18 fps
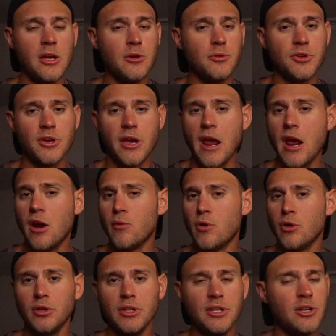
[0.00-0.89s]
You can't
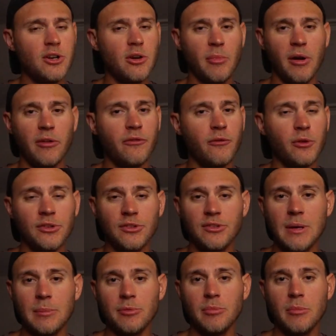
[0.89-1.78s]
really hear my
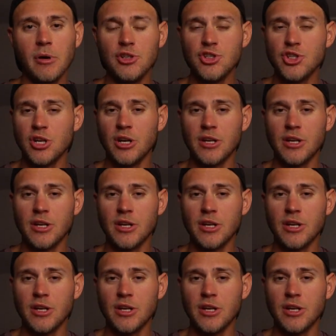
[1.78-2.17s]
footsteps much.